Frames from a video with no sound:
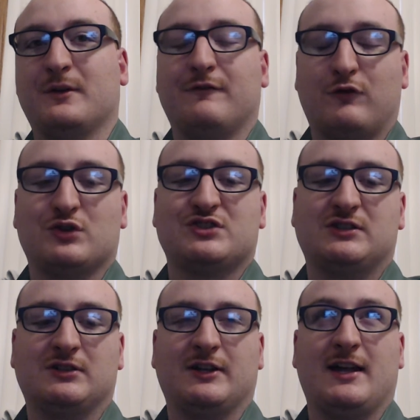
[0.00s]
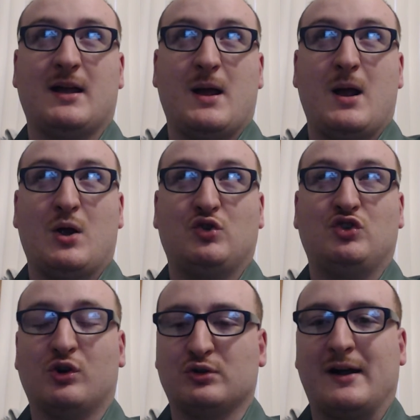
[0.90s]
unfortunately,
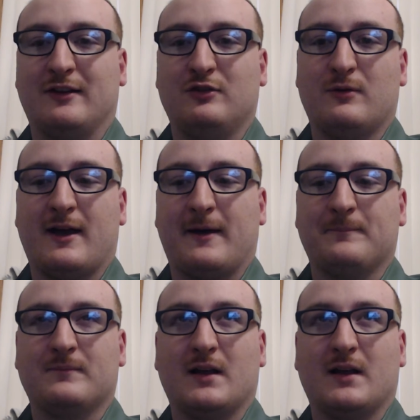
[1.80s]
don't know how to do that.